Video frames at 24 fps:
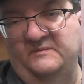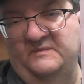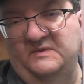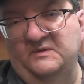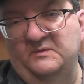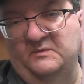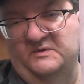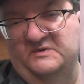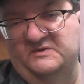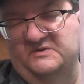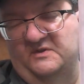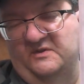
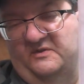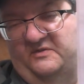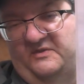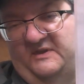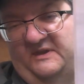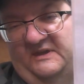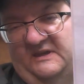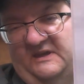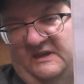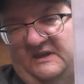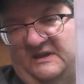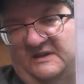which they're
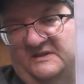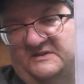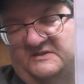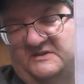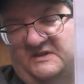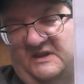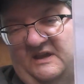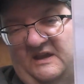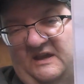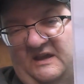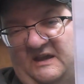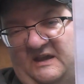thinking it's
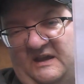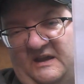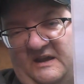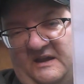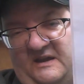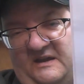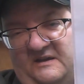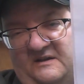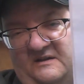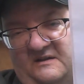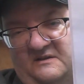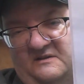
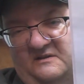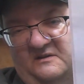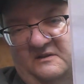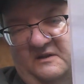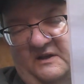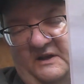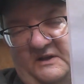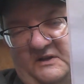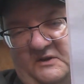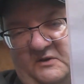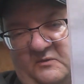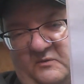a
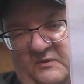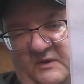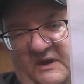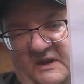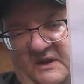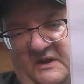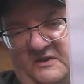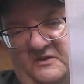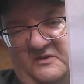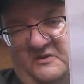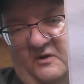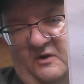light green
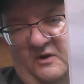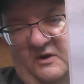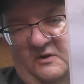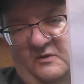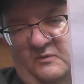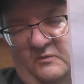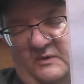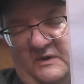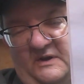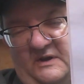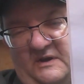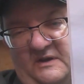and dark
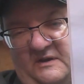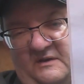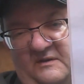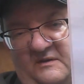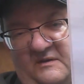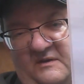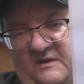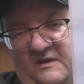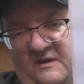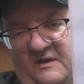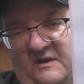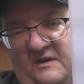green
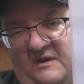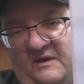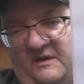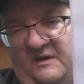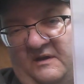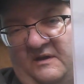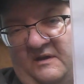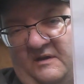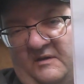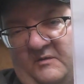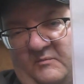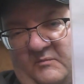
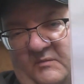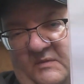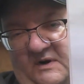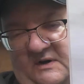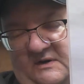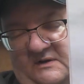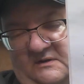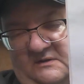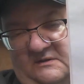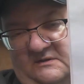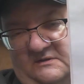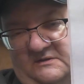
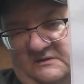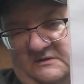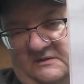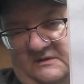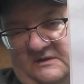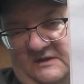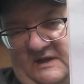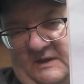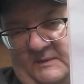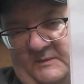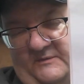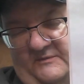mottled
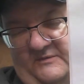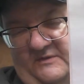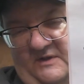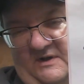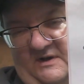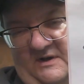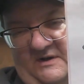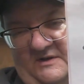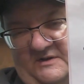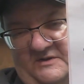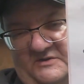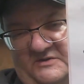
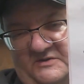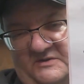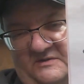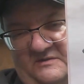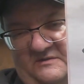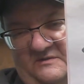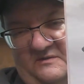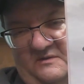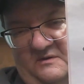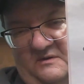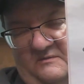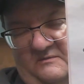camouflage
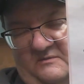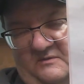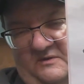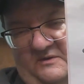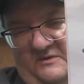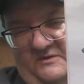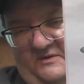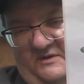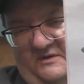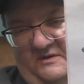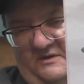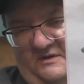over
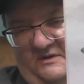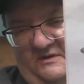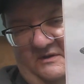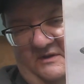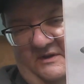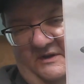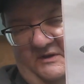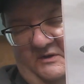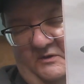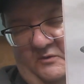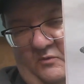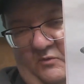the
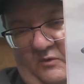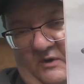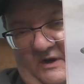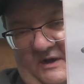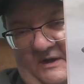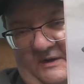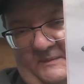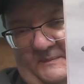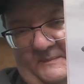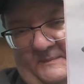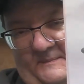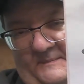light
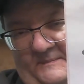gray.